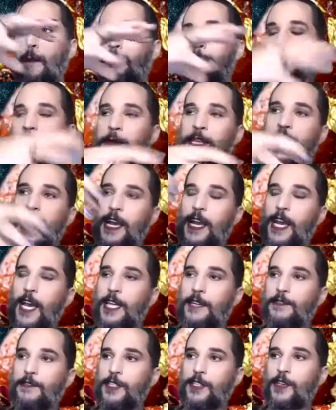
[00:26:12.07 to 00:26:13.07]
Maybe that kind
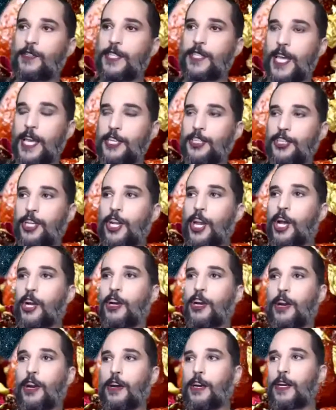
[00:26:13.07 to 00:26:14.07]
of dissociation
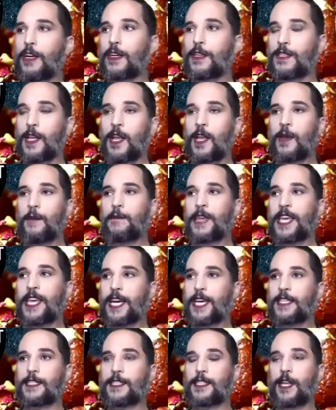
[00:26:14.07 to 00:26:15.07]
occurs
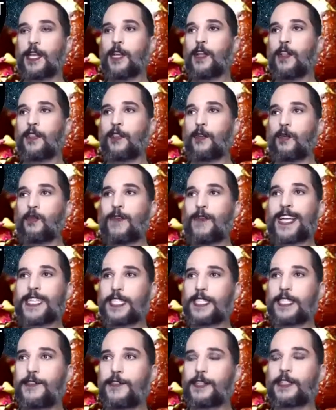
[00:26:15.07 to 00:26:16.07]
because the
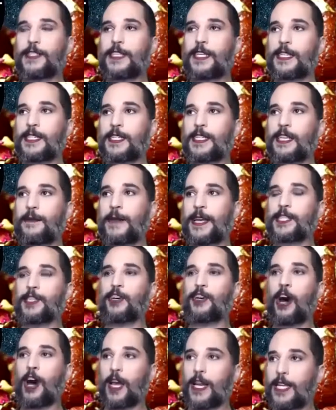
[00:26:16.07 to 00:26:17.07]
rest of your system has
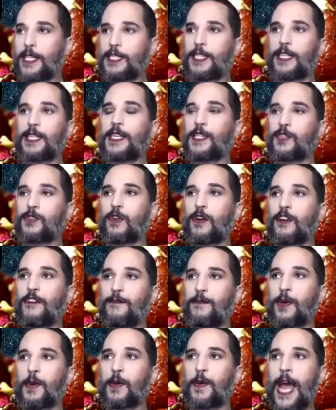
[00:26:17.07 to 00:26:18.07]
gone into this sort
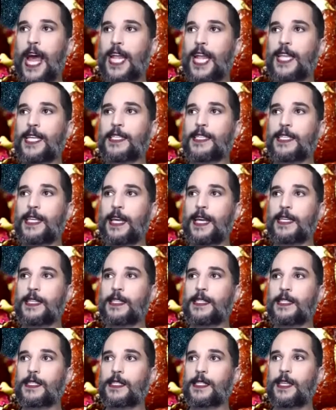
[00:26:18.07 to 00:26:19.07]
of
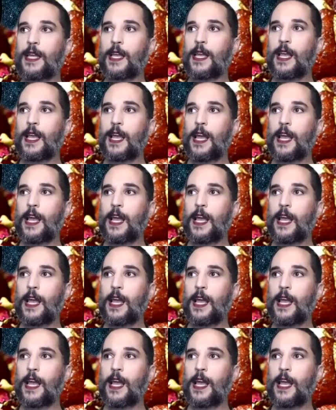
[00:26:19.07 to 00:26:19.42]
paralysis.